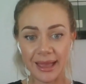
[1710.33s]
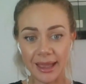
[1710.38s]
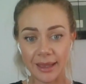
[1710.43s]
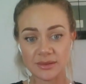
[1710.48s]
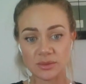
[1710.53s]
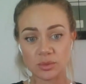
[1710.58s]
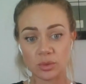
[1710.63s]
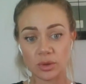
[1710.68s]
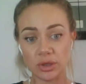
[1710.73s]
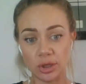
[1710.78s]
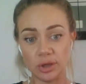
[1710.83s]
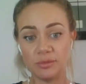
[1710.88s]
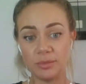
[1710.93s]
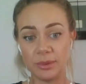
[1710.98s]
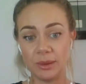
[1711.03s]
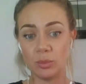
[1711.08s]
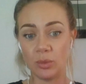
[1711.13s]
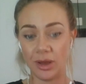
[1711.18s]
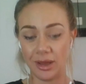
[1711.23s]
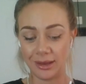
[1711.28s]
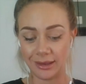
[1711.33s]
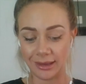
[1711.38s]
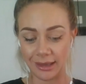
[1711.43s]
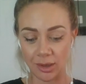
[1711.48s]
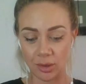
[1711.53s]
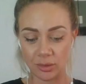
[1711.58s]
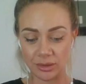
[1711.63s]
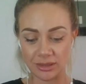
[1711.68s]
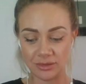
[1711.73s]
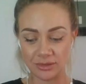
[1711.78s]
Perhaps what you've been
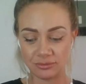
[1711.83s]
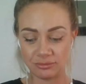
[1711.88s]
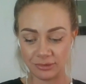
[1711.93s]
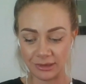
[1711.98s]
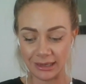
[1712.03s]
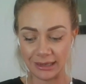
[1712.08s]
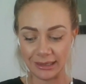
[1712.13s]
working on is